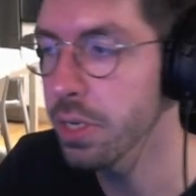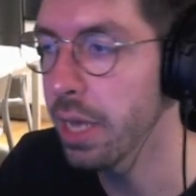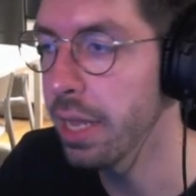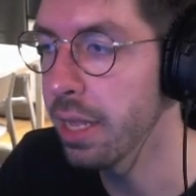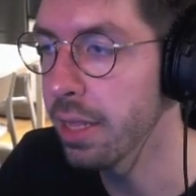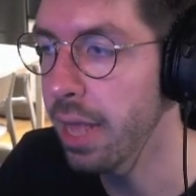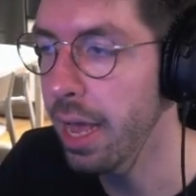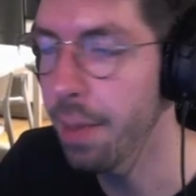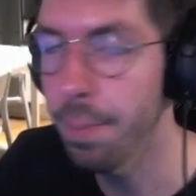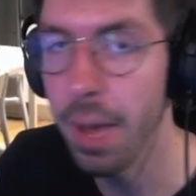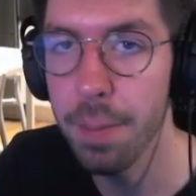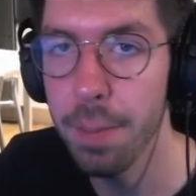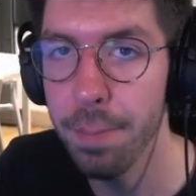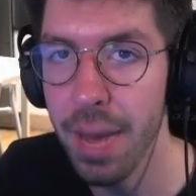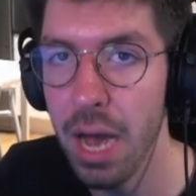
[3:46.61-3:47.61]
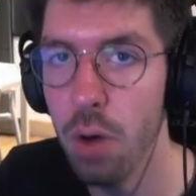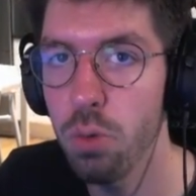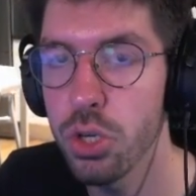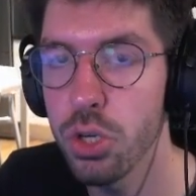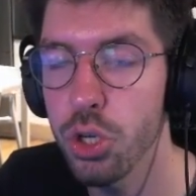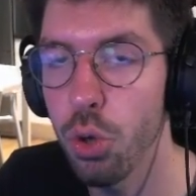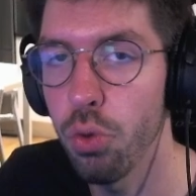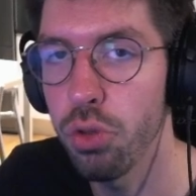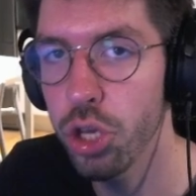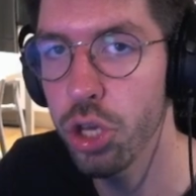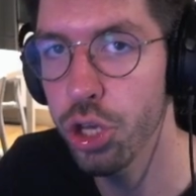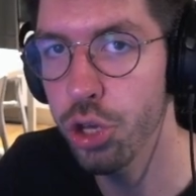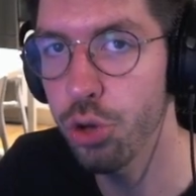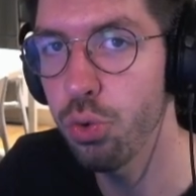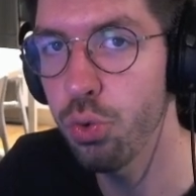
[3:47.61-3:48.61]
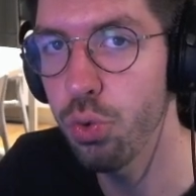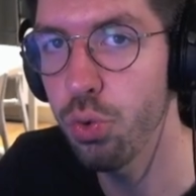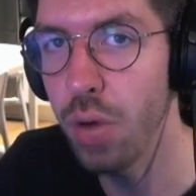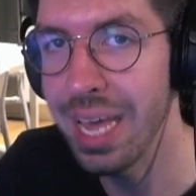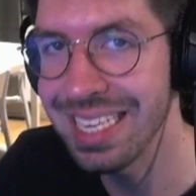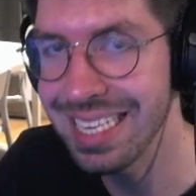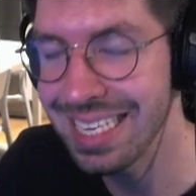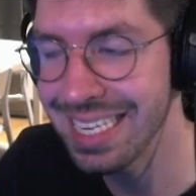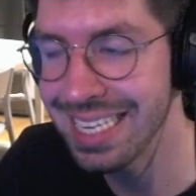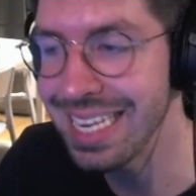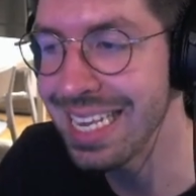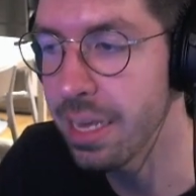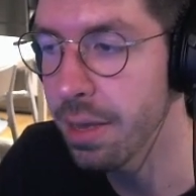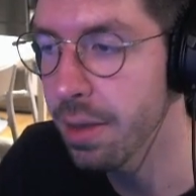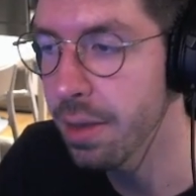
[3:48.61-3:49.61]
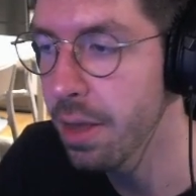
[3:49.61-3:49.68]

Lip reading: and then I have my powers on Q and C.